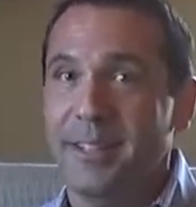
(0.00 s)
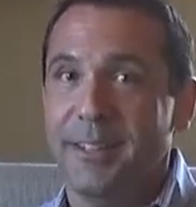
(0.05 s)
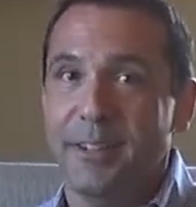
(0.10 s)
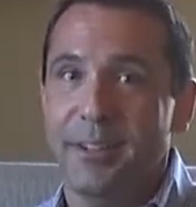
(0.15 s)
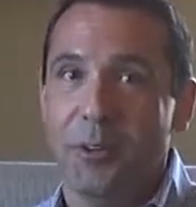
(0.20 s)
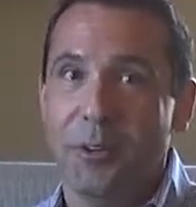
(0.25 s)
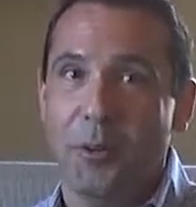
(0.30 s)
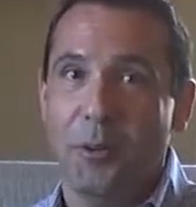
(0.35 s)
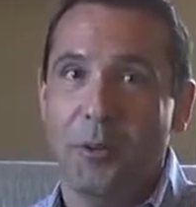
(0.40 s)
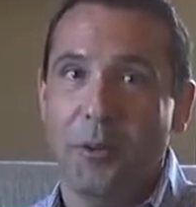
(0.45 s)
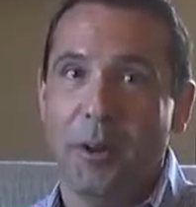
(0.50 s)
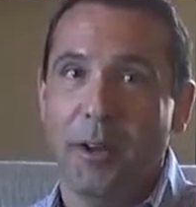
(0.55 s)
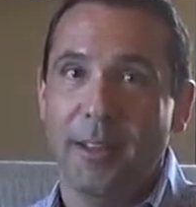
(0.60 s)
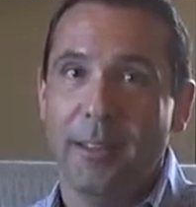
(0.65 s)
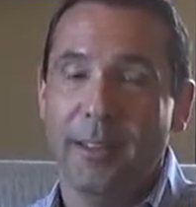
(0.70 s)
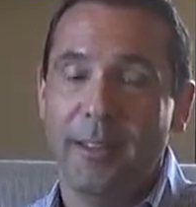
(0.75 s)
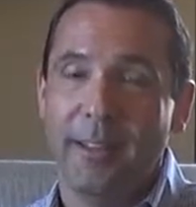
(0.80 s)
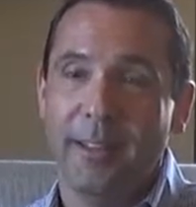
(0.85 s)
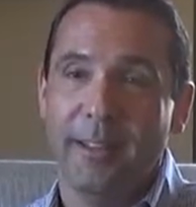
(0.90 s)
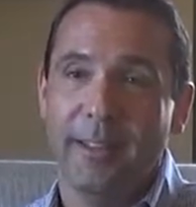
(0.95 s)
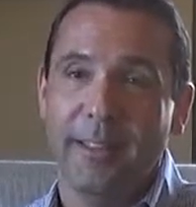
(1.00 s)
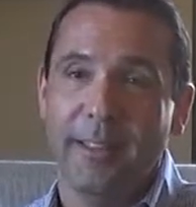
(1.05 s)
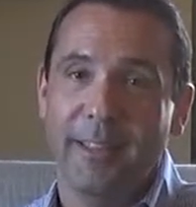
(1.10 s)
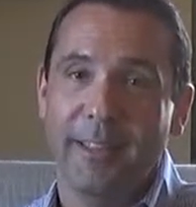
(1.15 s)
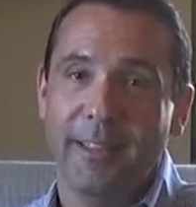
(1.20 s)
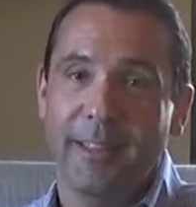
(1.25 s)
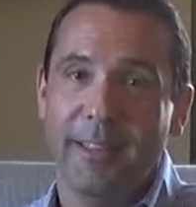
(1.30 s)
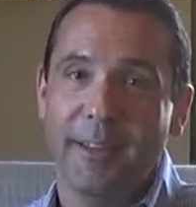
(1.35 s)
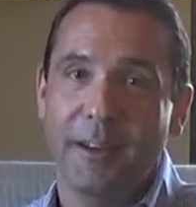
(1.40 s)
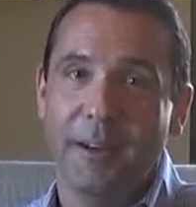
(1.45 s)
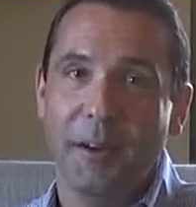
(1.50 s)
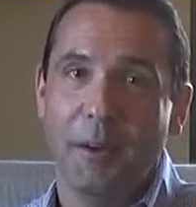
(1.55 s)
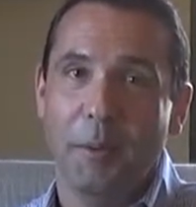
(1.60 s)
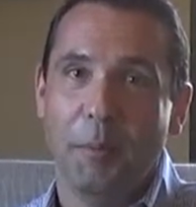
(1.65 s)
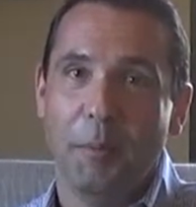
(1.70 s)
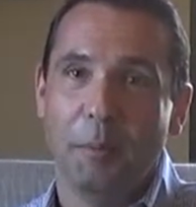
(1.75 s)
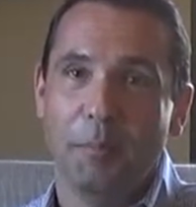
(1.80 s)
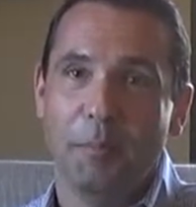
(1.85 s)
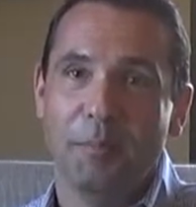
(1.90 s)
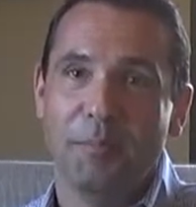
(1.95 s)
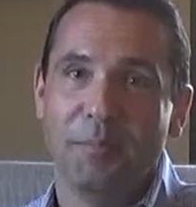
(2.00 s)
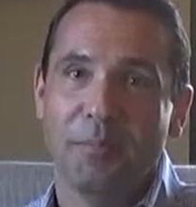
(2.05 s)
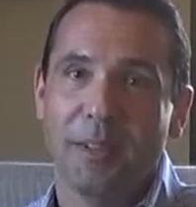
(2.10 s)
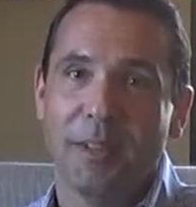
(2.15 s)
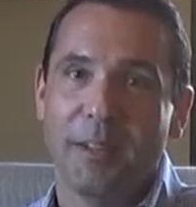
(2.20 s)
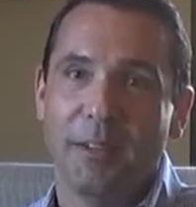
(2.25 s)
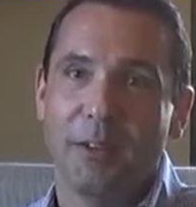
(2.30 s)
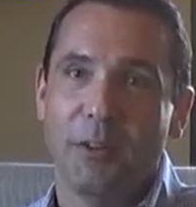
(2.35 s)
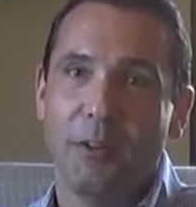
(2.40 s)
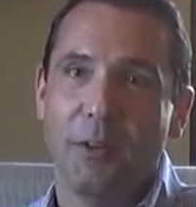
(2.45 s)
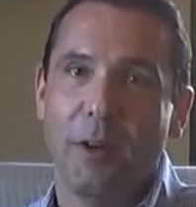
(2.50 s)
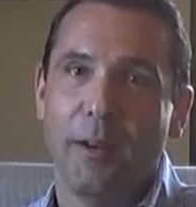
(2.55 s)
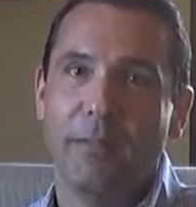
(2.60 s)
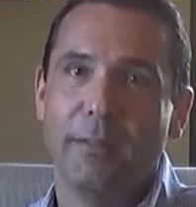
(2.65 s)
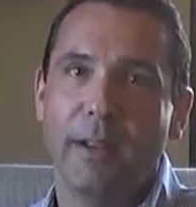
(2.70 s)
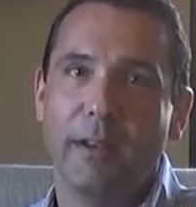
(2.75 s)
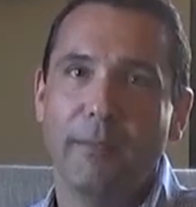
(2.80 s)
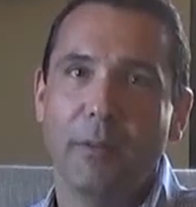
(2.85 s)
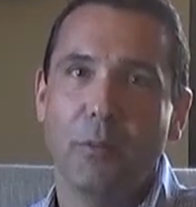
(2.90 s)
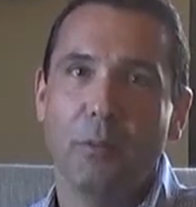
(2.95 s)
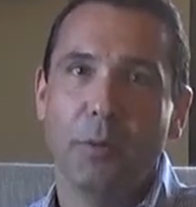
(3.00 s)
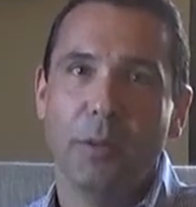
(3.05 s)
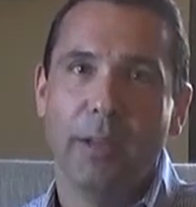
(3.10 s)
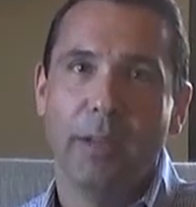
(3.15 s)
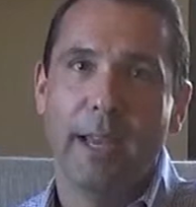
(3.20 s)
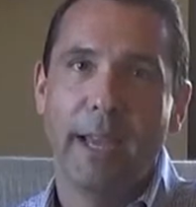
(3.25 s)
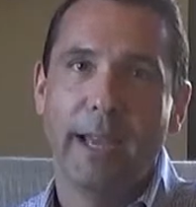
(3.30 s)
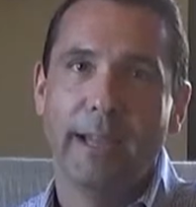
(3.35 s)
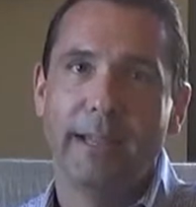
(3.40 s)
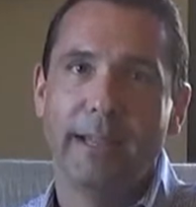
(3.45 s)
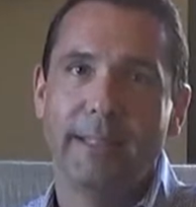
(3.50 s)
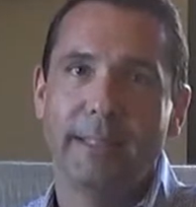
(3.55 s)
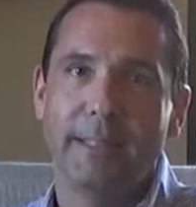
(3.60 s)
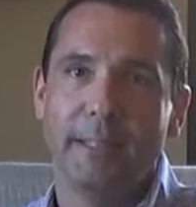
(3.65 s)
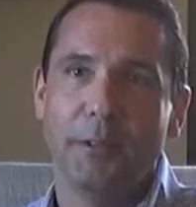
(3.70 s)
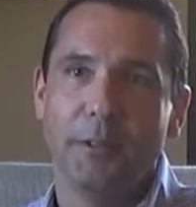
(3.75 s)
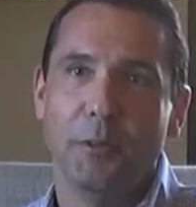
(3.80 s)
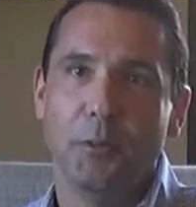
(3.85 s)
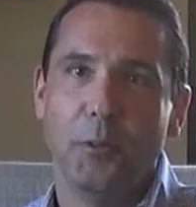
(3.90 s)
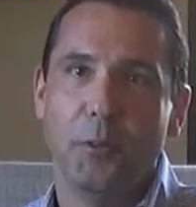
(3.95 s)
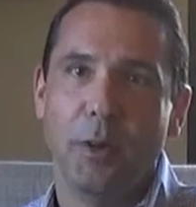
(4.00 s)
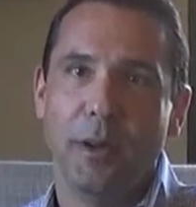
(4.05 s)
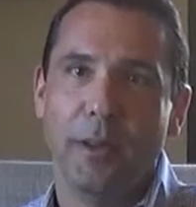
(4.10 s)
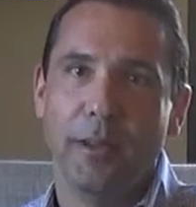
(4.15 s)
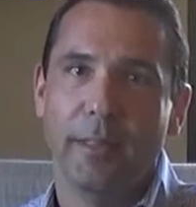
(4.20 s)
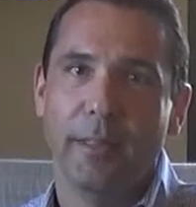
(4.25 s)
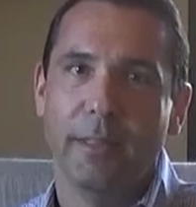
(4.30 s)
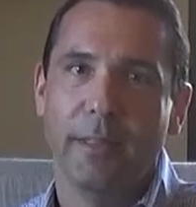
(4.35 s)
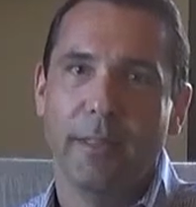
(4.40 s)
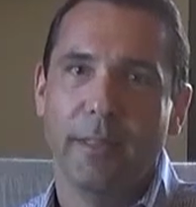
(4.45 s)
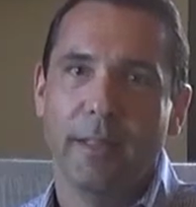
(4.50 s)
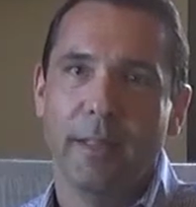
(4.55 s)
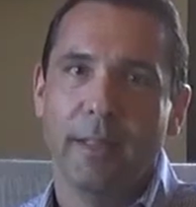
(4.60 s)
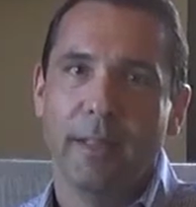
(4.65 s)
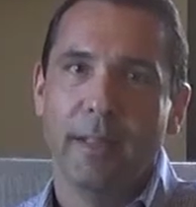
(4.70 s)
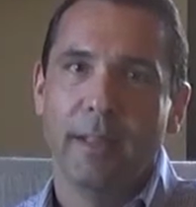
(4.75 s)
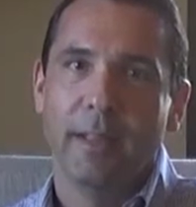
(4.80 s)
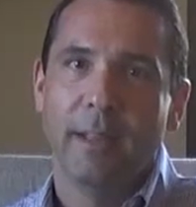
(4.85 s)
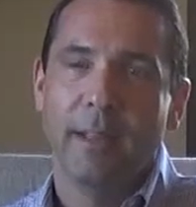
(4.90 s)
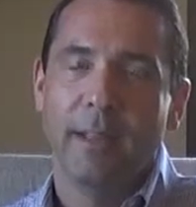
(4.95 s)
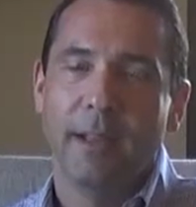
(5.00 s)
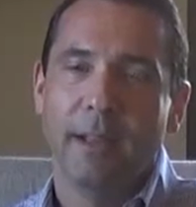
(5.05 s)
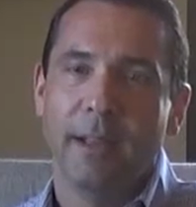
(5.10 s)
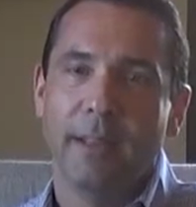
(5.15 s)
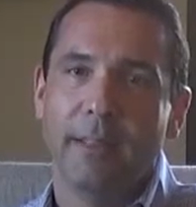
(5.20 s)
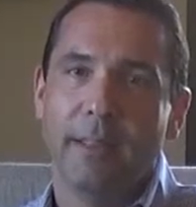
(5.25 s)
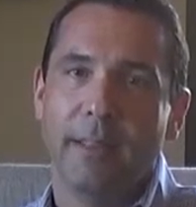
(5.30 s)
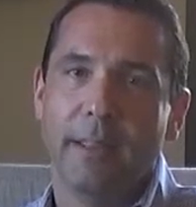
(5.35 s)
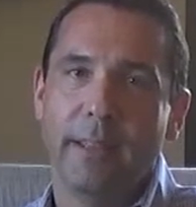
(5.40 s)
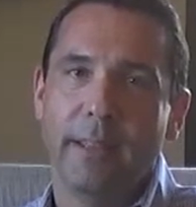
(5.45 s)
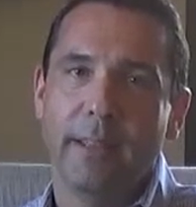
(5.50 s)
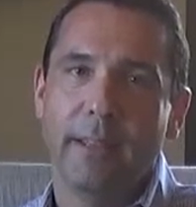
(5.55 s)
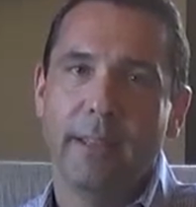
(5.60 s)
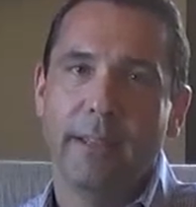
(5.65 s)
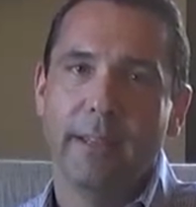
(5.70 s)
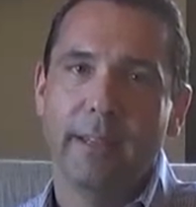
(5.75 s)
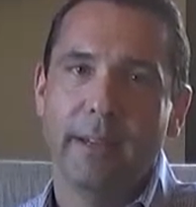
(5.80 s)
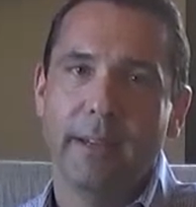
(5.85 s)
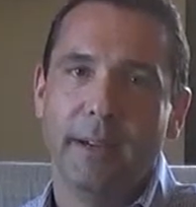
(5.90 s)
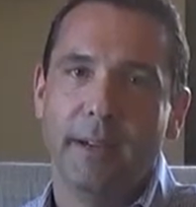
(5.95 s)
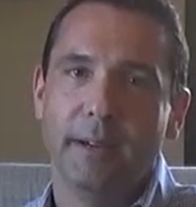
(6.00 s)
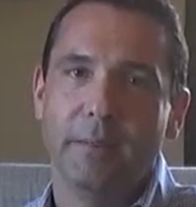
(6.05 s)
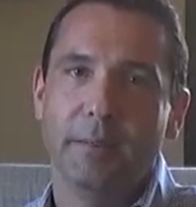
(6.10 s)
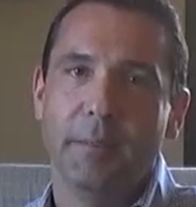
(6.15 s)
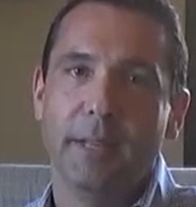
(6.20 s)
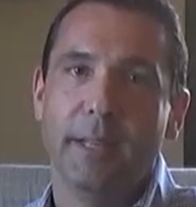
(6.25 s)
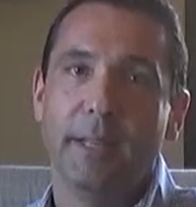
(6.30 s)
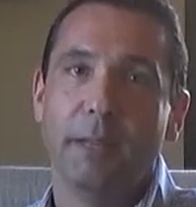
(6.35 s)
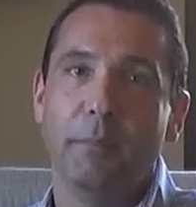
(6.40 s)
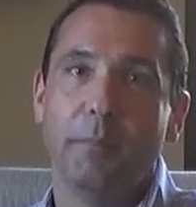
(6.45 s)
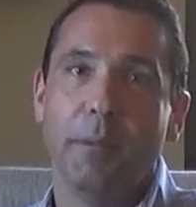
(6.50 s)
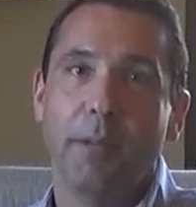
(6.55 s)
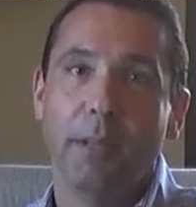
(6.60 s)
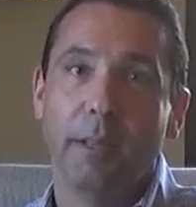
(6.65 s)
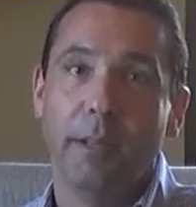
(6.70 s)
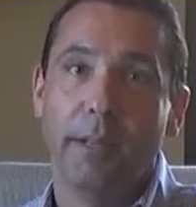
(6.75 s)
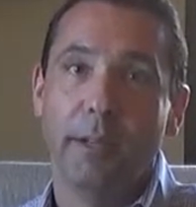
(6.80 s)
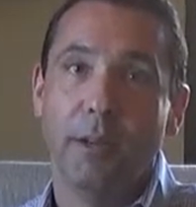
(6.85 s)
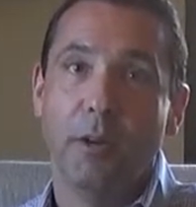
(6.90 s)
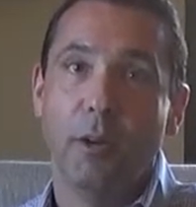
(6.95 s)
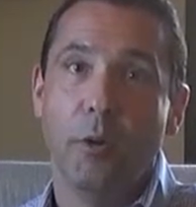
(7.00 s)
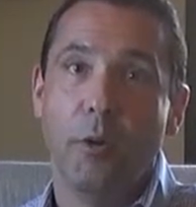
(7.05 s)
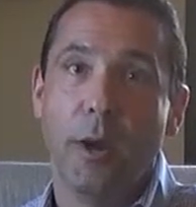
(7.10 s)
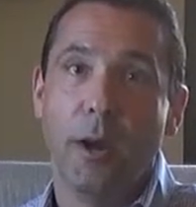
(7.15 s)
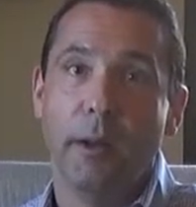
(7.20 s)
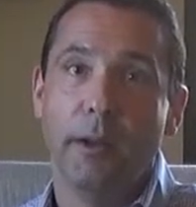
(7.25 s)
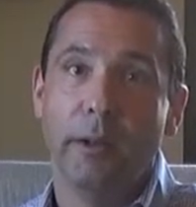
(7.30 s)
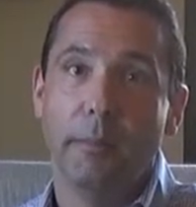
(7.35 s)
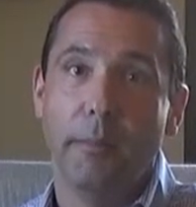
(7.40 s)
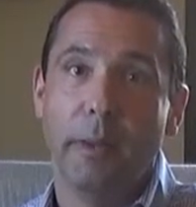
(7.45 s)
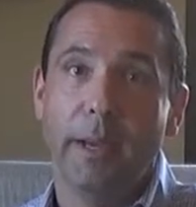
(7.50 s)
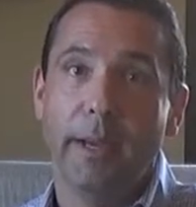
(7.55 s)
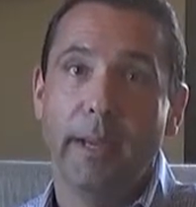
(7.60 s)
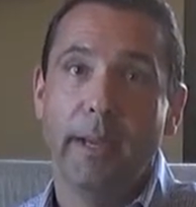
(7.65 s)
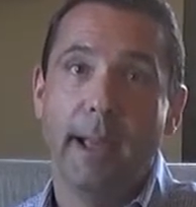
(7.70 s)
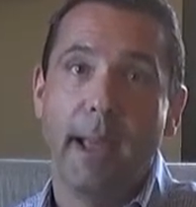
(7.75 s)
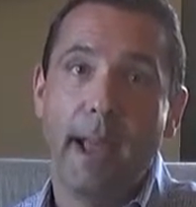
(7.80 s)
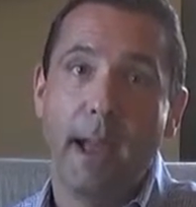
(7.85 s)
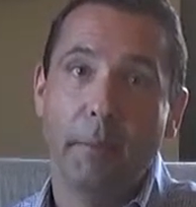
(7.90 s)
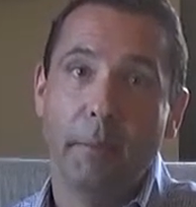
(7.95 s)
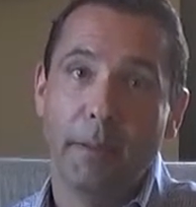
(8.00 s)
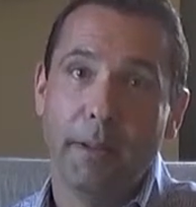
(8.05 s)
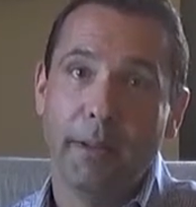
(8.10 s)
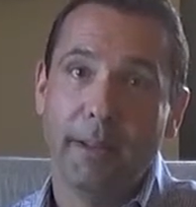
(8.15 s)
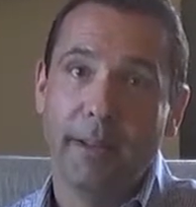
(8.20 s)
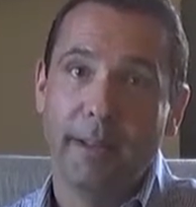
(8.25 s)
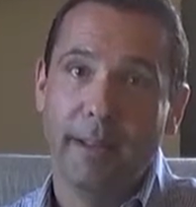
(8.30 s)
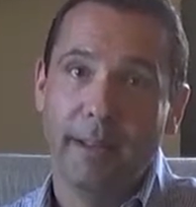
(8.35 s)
you know, I think you know, I've never really had to deal with the inability to go out and make it happen.